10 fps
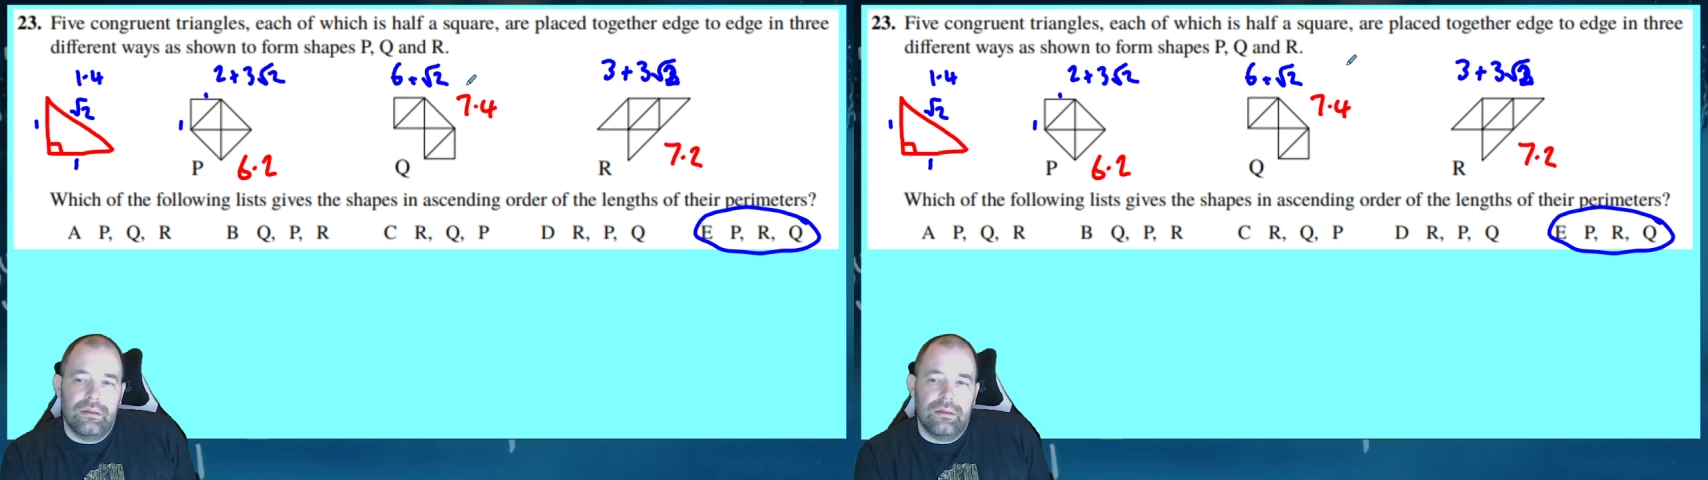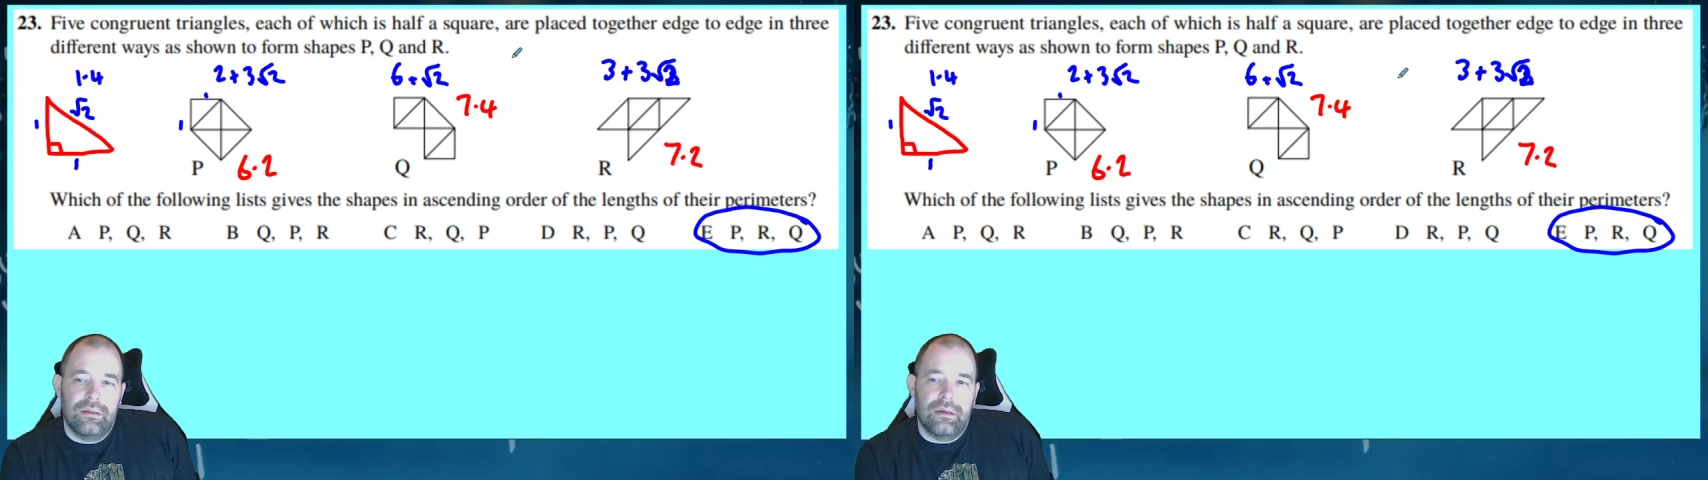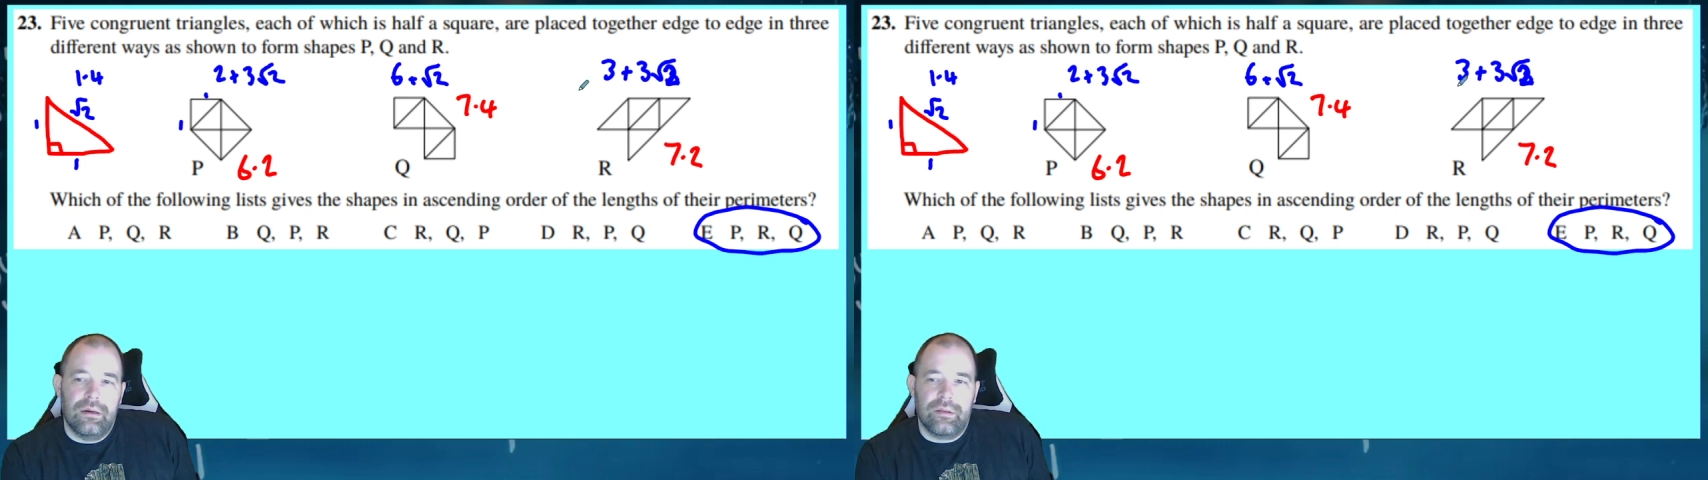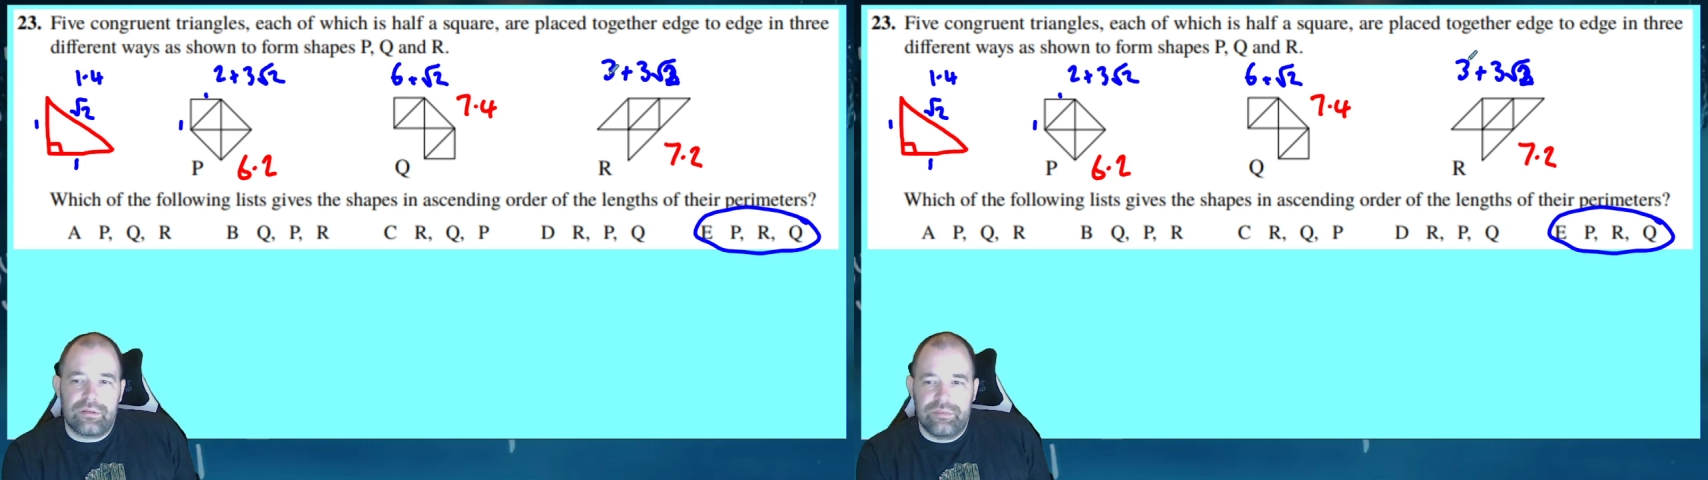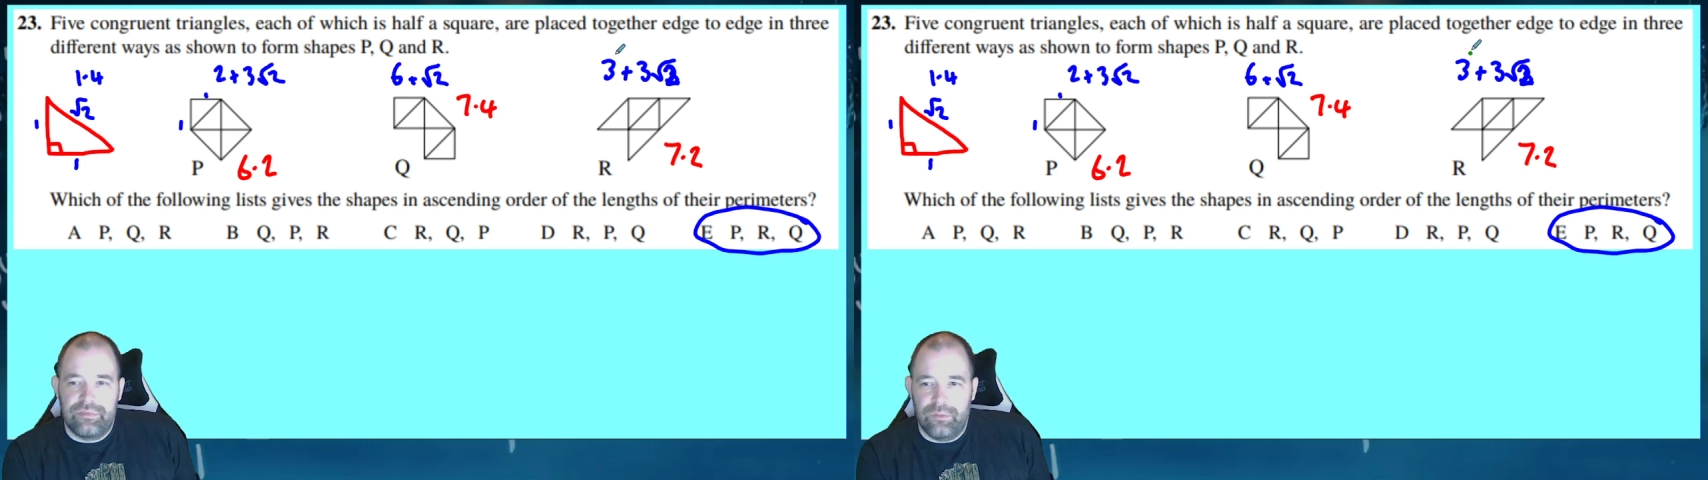Oh, that's
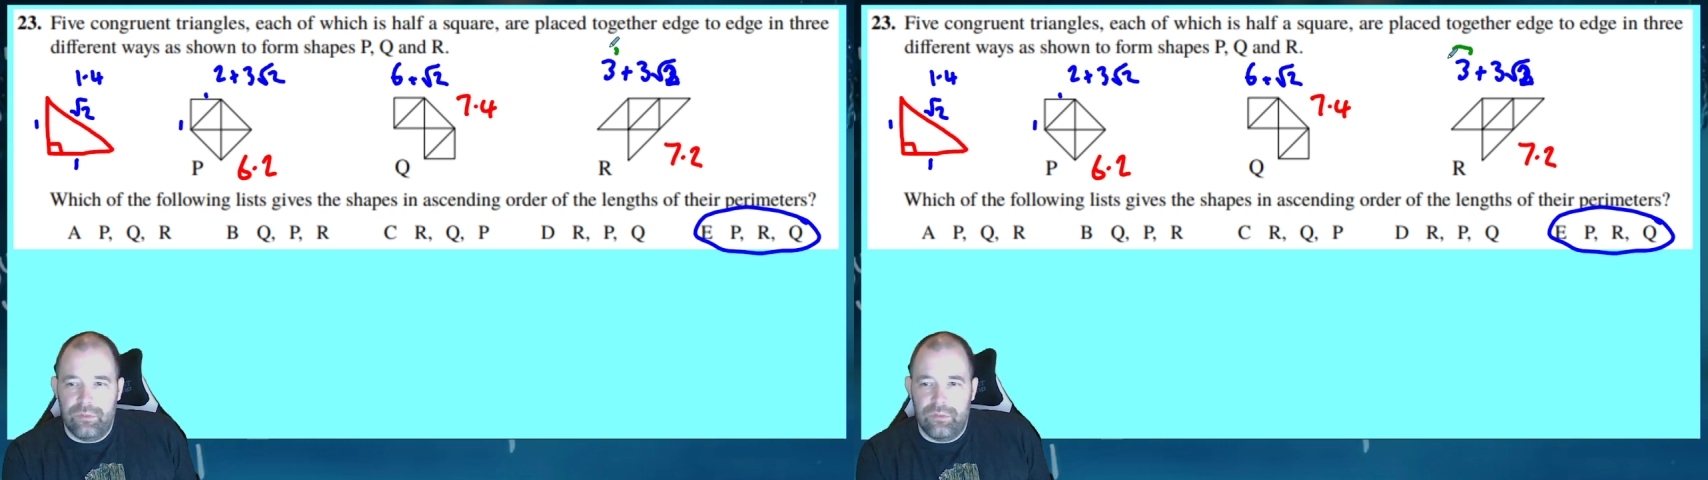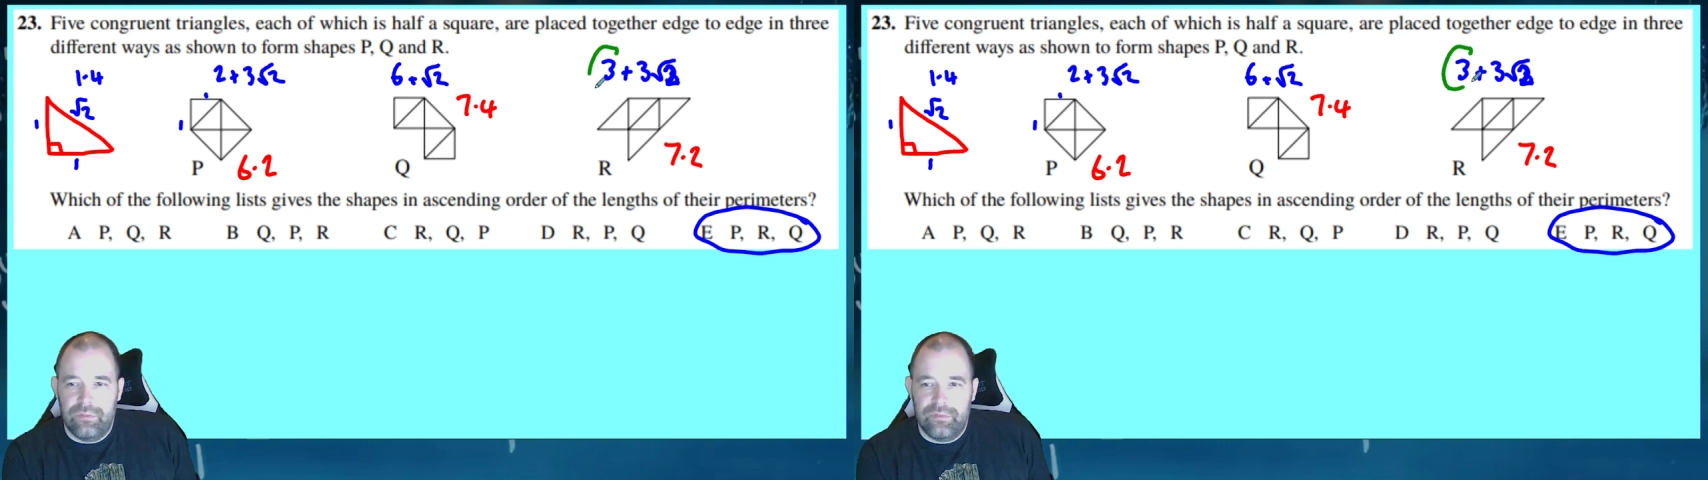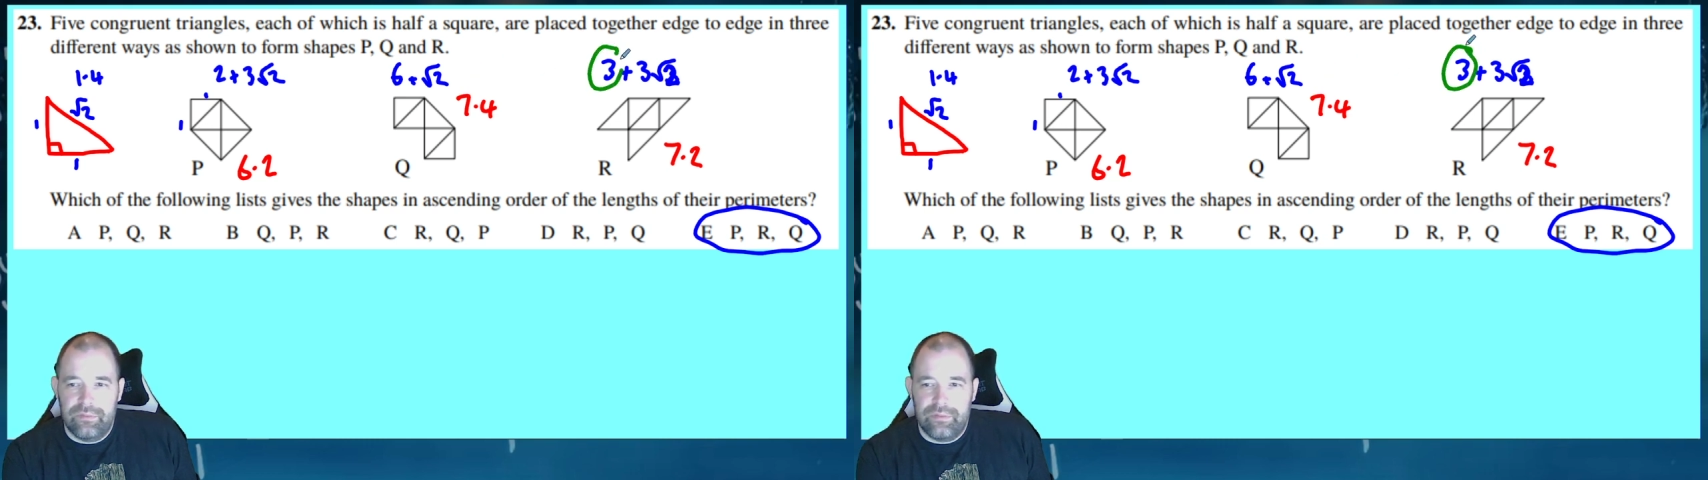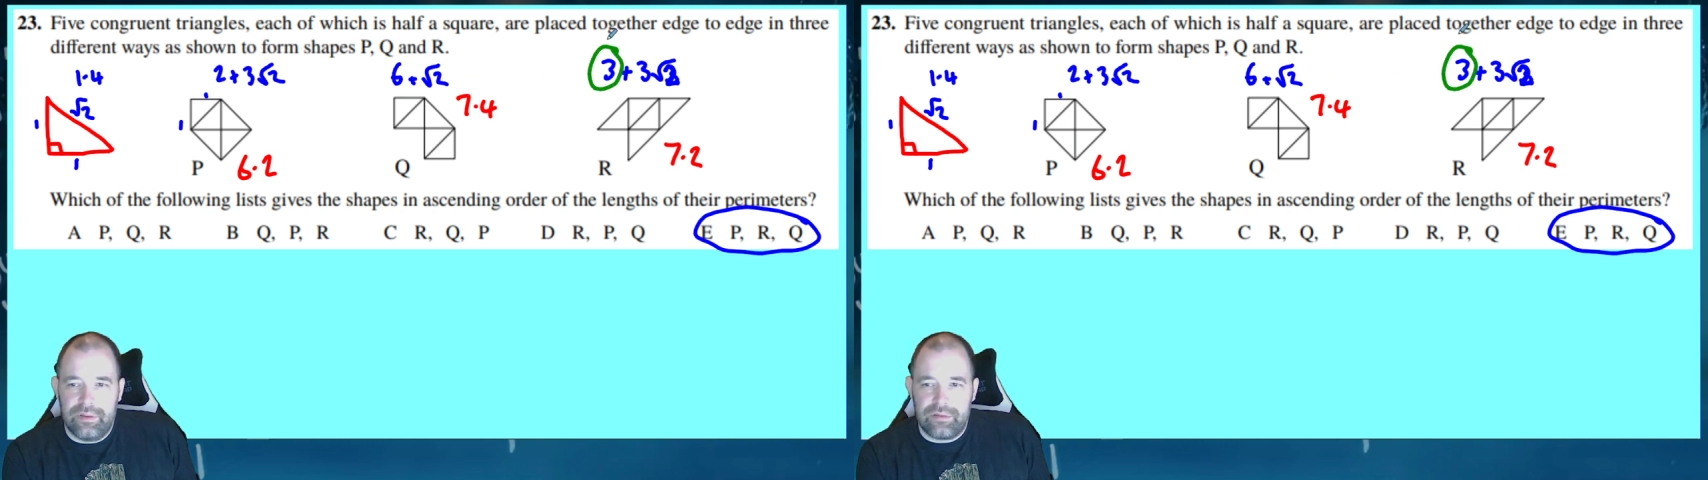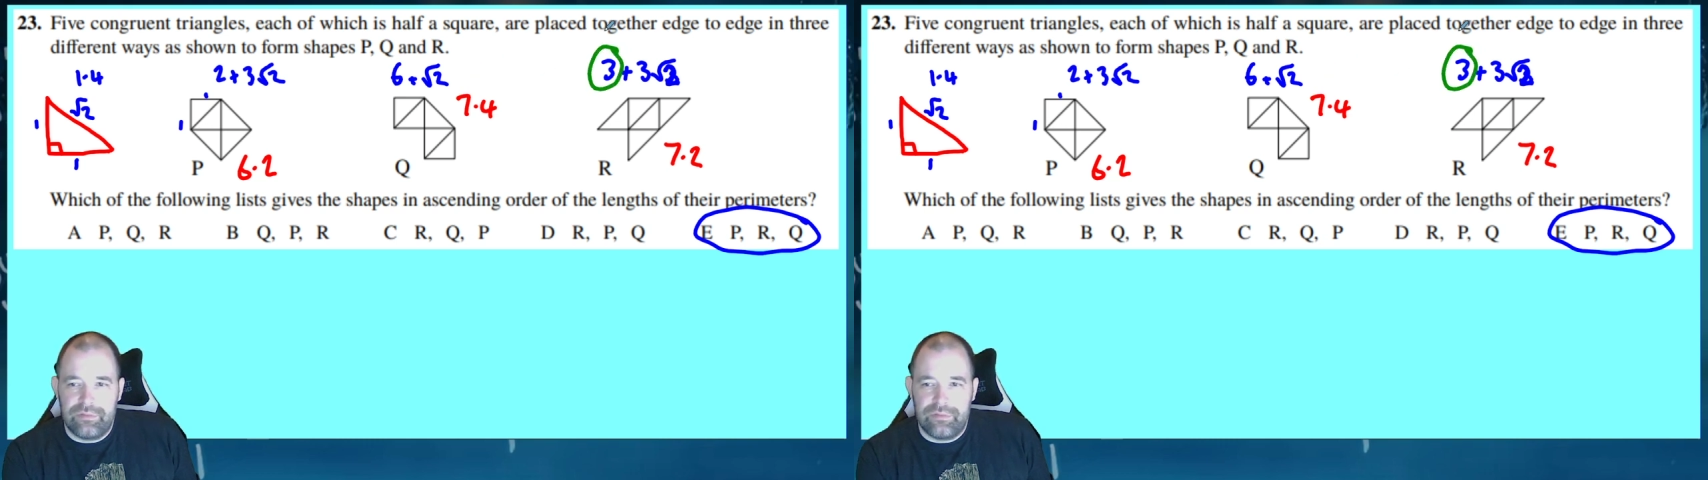4. That's